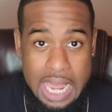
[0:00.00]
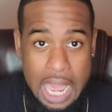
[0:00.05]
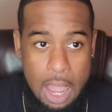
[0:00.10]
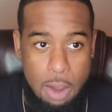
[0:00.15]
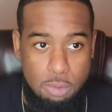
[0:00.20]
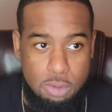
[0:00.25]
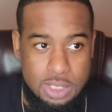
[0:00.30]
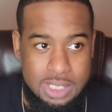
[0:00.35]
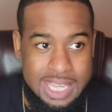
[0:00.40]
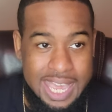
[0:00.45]
I
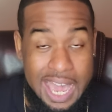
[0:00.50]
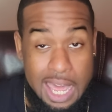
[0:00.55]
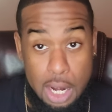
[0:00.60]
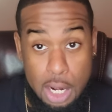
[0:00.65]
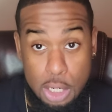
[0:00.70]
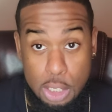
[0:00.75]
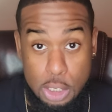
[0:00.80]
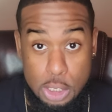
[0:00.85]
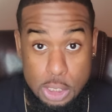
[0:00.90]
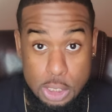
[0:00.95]
was
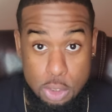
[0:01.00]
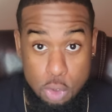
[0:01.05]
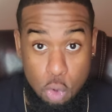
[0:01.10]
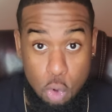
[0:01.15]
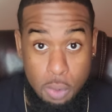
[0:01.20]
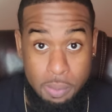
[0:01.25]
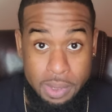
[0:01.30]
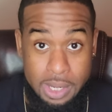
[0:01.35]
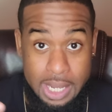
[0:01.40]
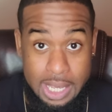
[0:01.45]
kind of looking
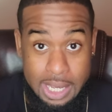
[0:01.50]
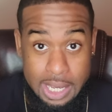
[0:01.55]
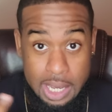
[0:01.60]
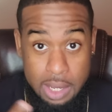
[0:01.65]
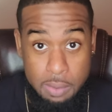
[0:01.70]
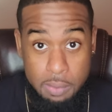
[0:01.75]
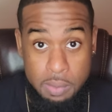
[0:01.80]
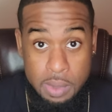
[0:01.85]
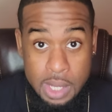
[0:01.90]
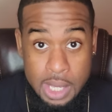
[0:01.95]
normal, like
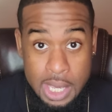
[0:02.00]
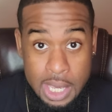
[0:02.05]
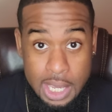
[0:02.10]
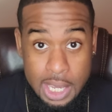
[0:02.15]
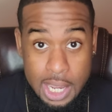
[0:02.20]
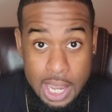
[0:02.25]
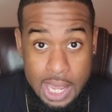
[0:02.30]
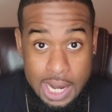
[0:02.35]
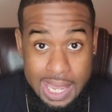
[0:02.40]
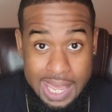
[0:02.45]
I
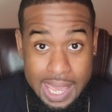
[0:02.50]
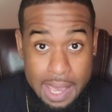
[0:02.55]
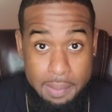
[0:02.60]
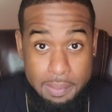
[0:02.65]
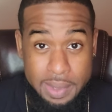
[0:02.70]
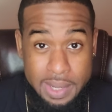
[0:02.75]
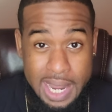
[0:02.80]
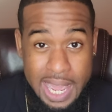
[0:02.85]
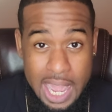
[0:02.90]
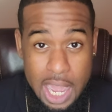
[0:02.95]
kind of
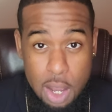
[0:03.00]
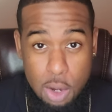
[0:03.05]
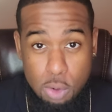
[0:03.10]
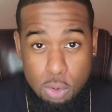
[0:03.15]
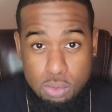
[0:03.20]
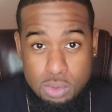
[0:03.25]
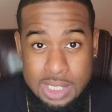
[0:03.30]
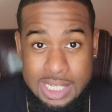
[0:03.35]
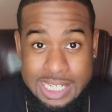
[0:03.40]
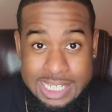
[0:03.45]
am
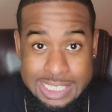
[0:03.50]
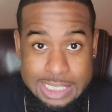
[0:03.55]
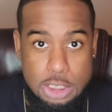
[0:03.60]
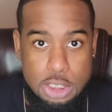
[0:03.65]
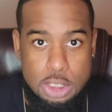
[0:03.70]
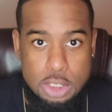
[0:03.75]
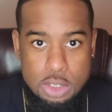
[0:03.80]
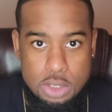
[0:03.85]
now, just a